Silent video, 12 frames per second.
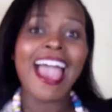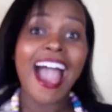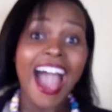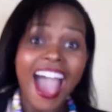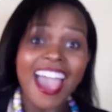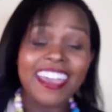
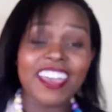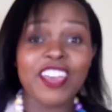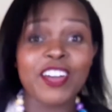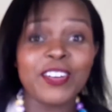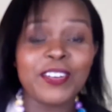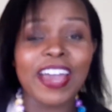Hi,
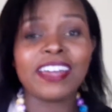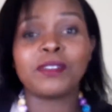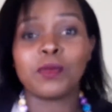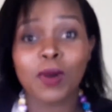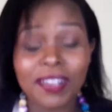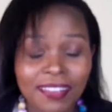yo,
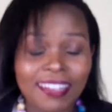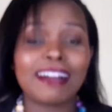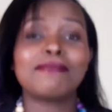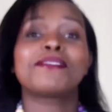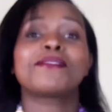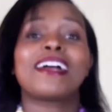and
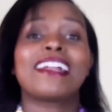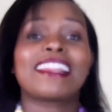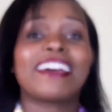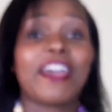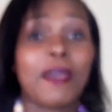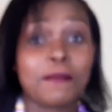welcome to
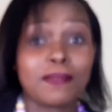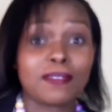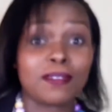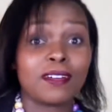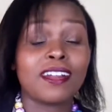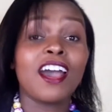another
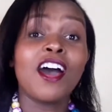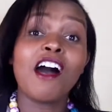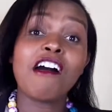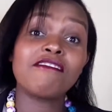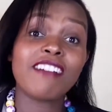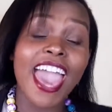episode
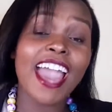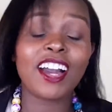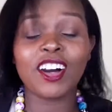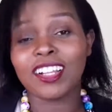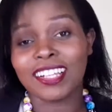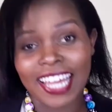of
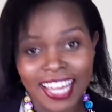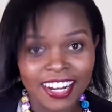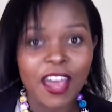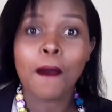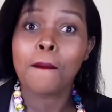Echo Lead